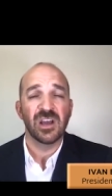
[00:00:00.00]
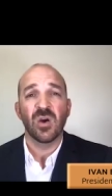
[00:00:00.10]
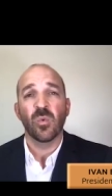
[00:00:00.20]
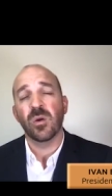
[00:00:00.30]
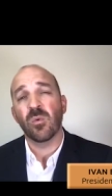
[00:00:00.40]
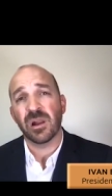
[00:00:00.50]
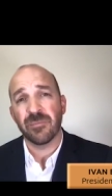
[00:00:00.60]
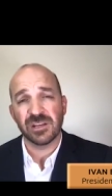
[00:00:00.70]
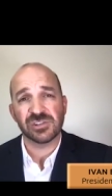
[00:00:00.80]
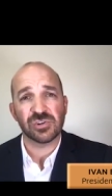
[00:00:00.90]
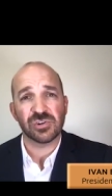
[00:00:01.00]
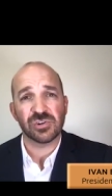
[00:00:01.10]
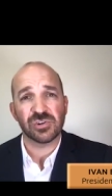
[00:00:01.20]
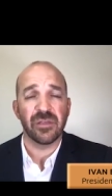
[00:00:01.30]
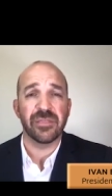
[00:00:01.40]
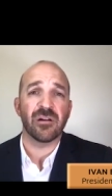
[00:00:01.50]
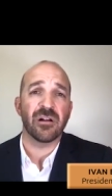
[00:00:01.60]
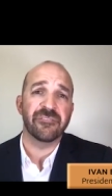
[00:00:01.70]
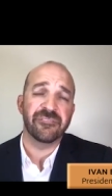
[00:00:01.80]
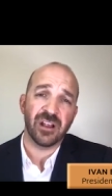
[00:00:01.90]
we want to make sure there
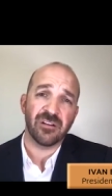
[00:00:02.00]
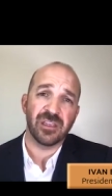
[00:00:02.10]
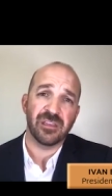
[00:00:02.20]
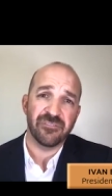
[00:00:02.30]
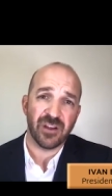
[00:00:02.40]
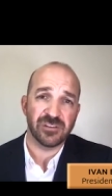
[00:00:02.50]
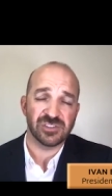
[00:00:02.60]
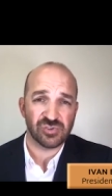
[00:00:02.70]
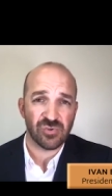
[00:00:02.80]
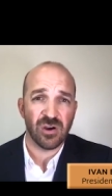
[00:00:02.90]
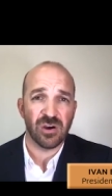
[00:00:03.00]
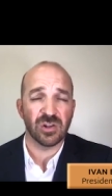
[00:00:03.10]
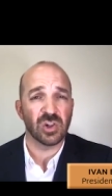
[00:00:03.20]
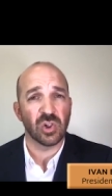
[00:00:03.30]
are very, very strong,